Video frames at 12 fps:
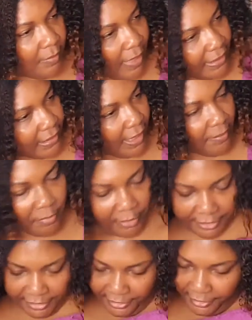by Shea
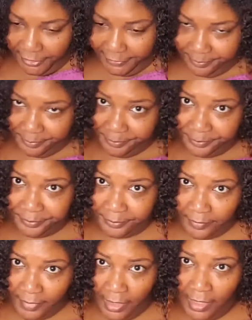Moisture,
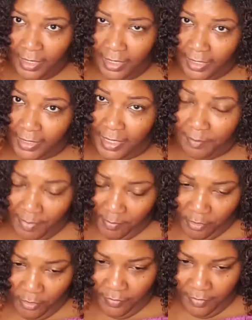and keep it
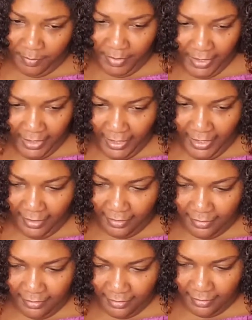moving. But
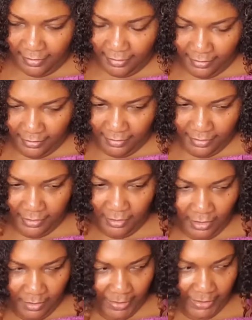it's
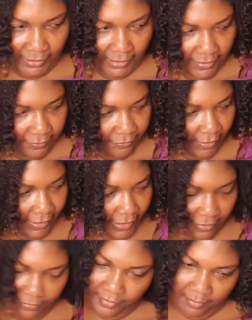all about the length right
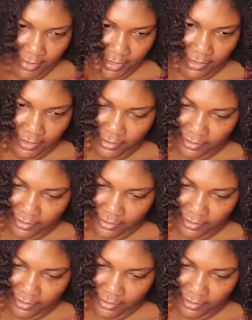now for me.